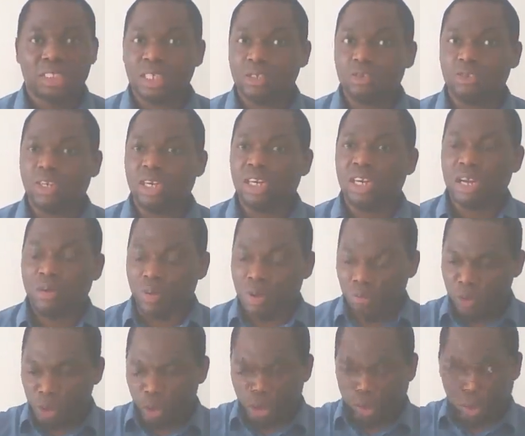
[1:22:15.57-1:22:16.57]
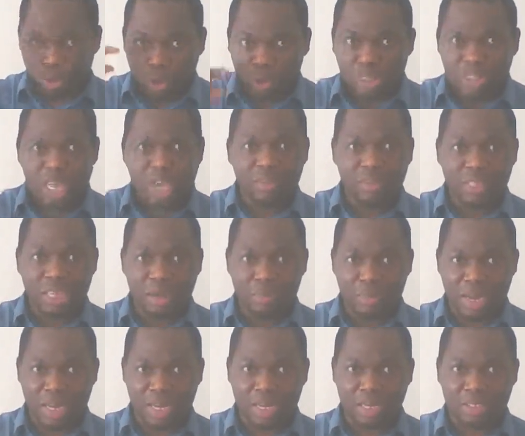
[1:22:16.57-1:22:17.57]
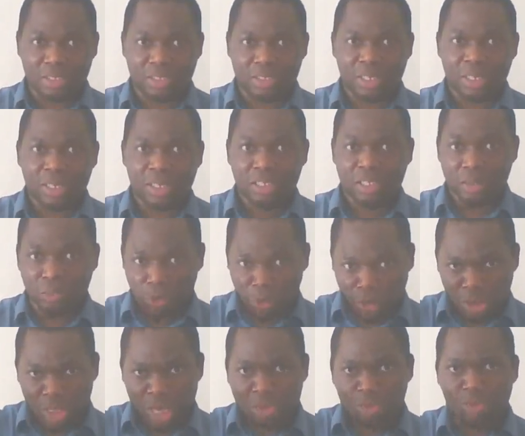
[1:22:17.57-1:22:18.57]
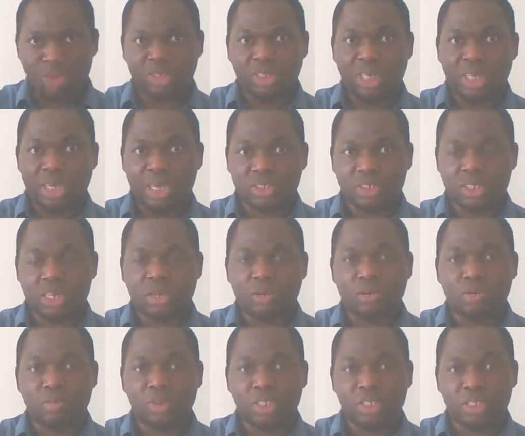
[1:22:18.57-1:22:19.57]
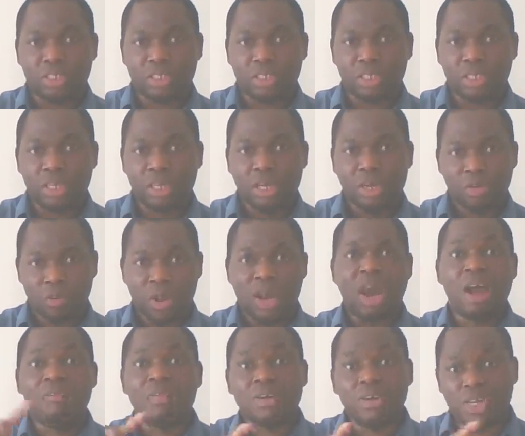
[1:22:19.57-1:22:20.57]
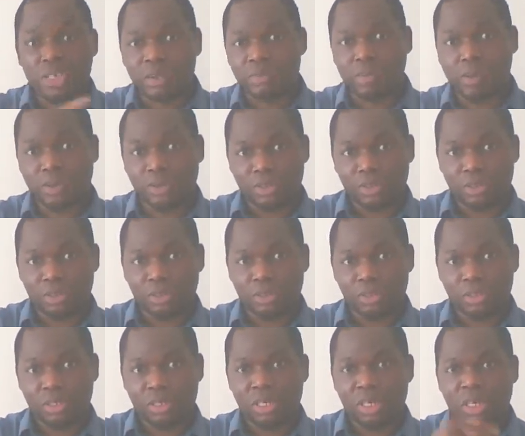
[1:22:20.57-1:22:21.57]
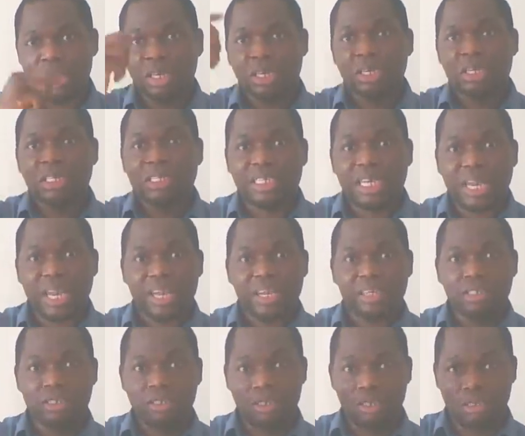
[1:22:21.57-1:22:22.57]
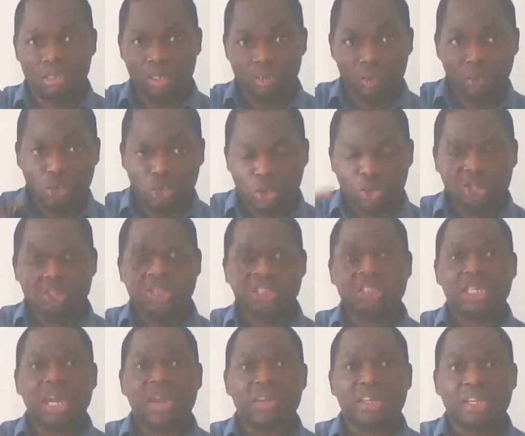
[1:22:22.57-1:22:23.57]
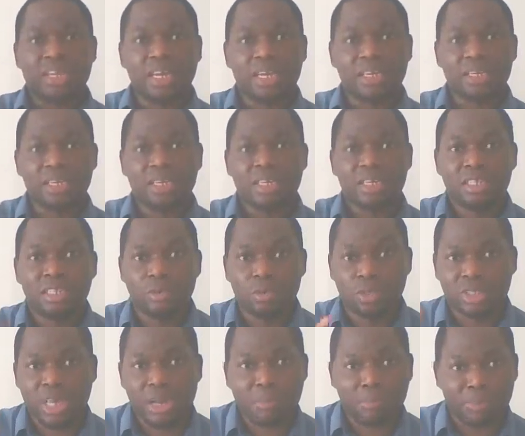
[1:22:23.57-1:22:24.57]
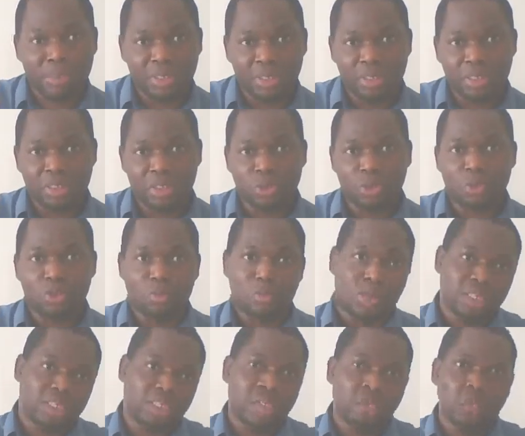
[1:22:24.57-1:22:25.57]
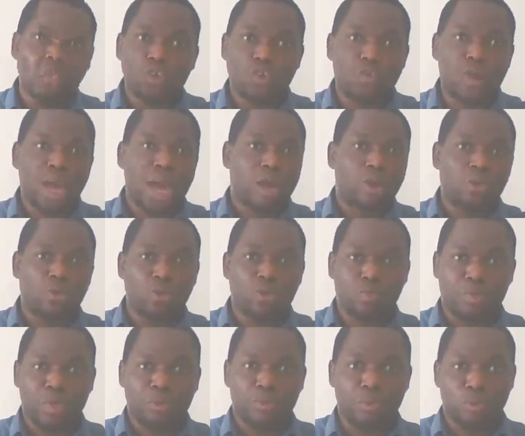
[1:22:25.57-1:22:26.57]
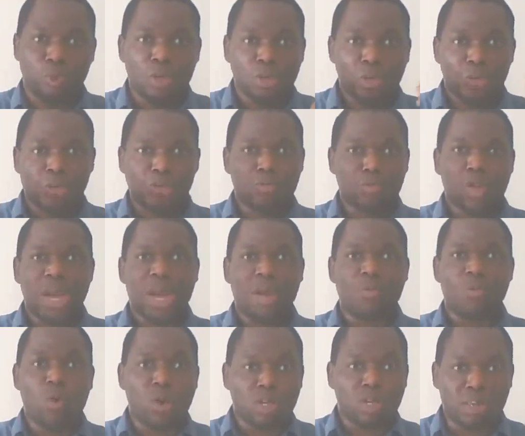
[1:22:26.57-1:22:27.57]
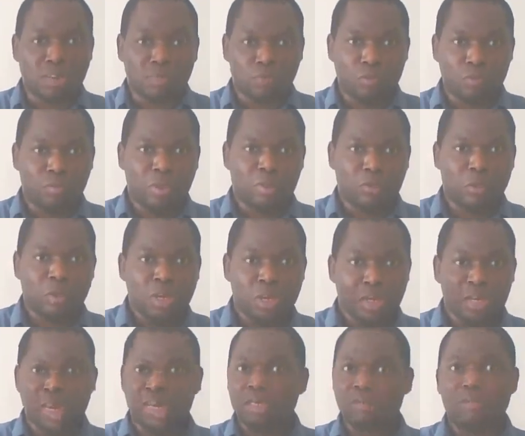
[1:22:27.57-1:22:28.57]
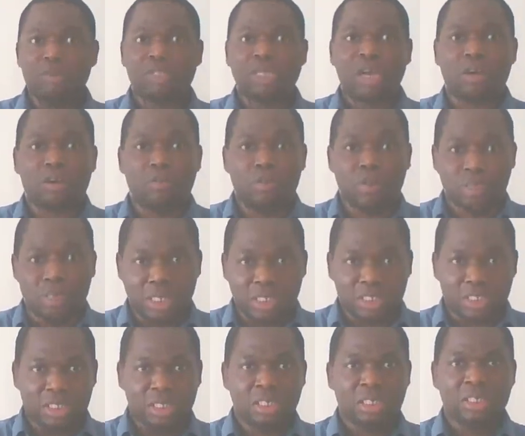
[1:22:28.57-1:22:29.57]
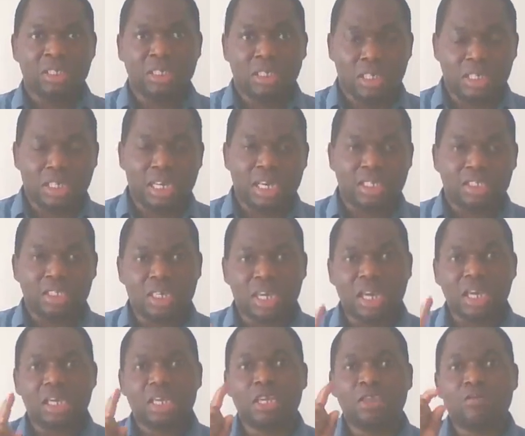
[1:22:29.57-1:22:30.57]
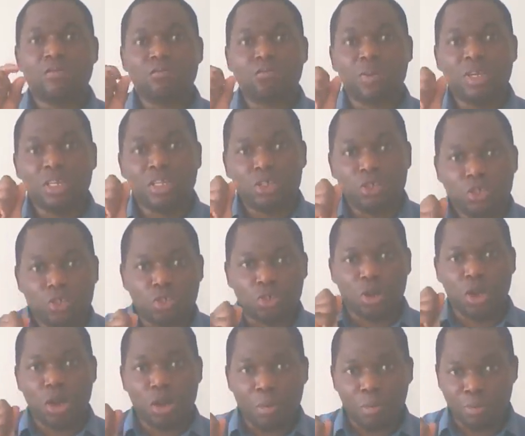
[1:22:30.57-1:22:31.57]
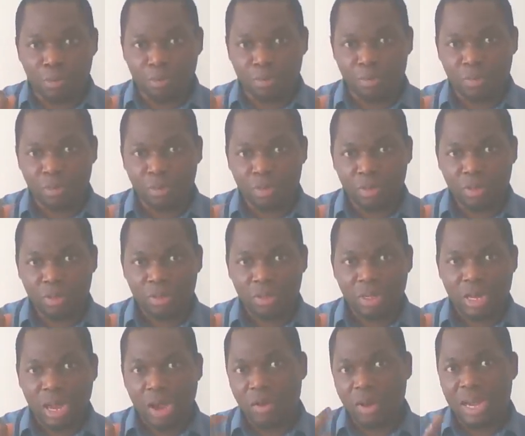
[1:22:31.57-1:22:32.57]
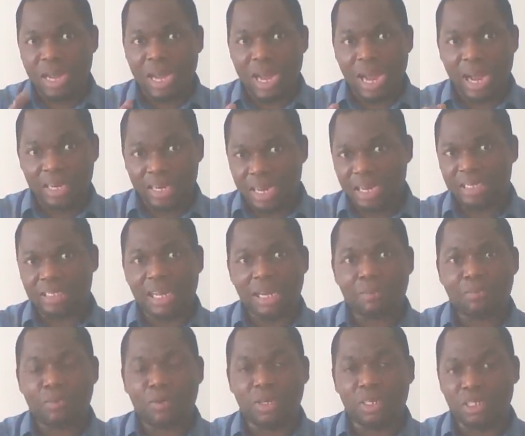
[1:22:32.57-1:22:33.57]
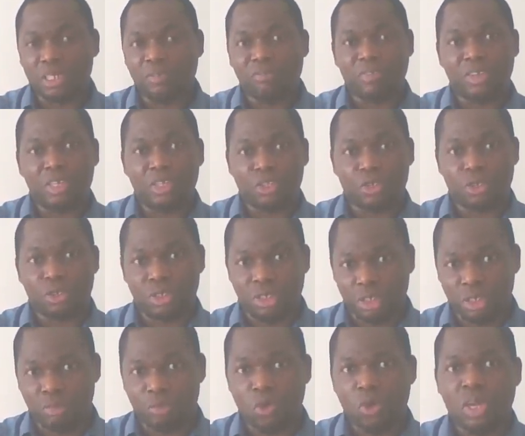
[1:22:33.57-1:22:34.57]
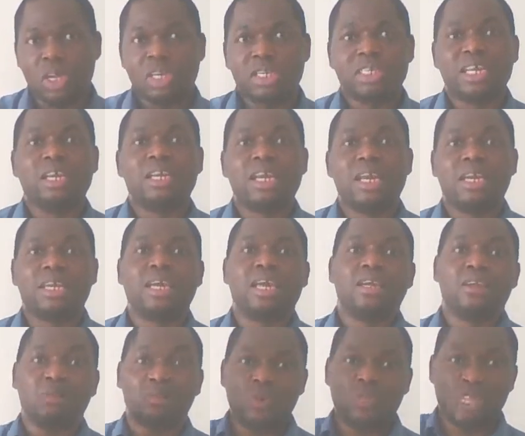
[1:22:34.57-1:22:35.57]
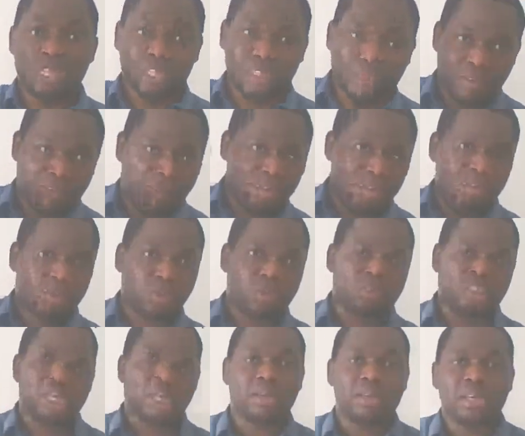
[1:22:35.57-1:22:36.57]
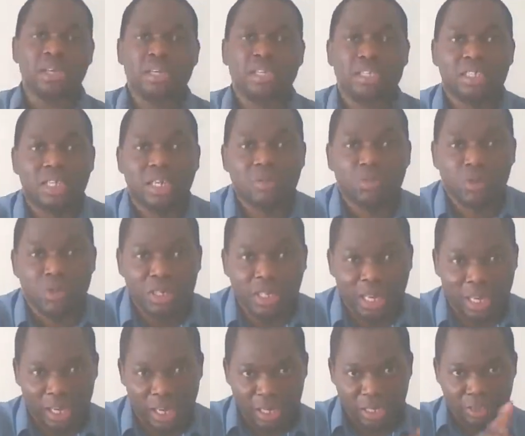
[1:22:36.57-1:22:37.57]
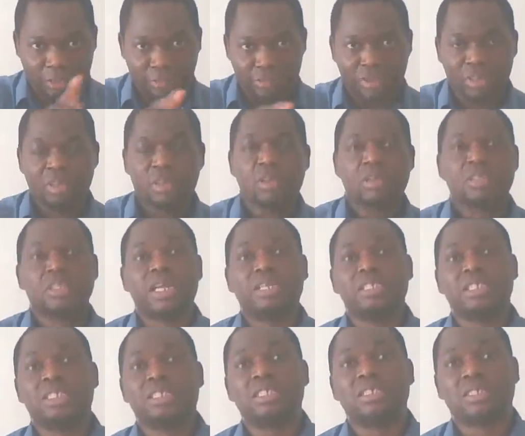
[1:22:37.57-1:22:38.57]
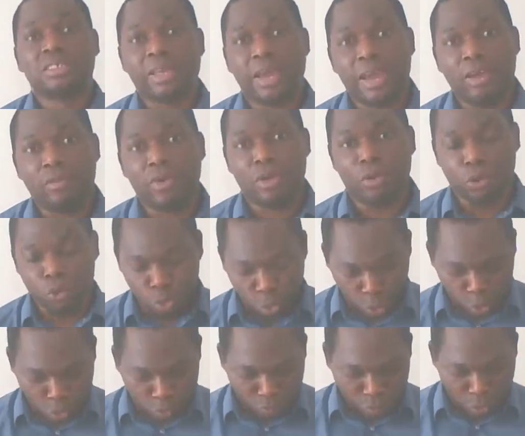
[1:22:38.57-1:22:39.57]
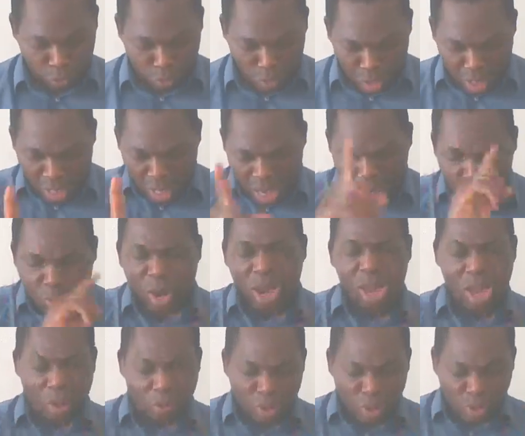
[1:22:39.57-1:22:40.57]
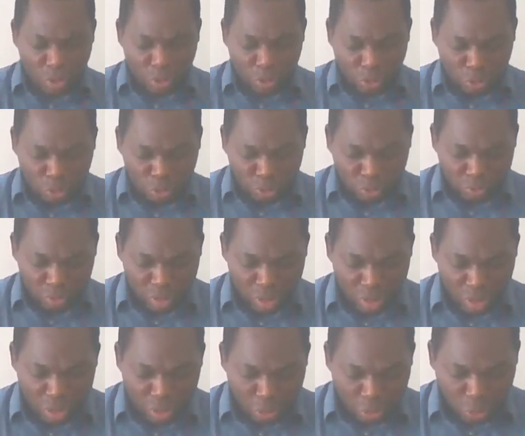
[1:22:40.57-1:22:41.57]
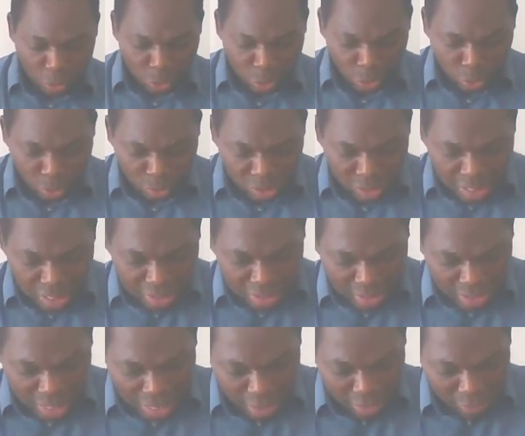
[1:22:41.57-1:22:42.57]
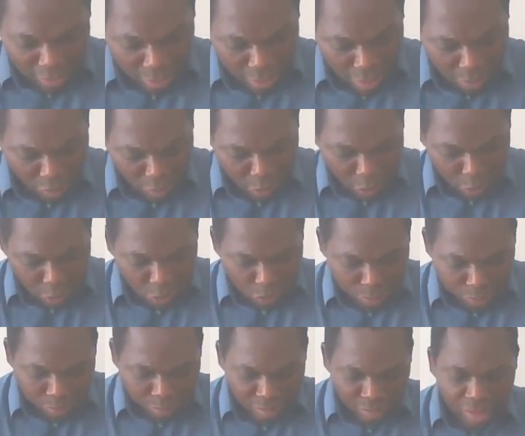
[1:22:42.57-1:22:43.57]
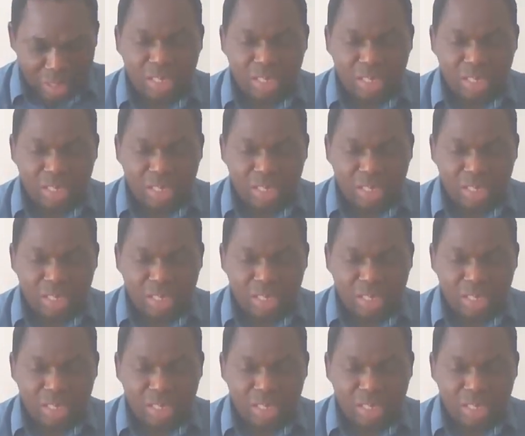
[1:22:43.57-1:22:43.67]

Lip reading: I said to the leaders that when we shut down their market, they will shout to the international community. We have a response. Then we shut it down again. They will start pressing the Yoruba, saying Yoruba are good people. Yoruba are wonderful people. They are the most accommodating in Nigeria. If we drop our guard at that point, they finish us, the Igbo. Then again, we hit them for the third time. They will then leave. That is the style we're going to do for you. And why are we going to do that style for you?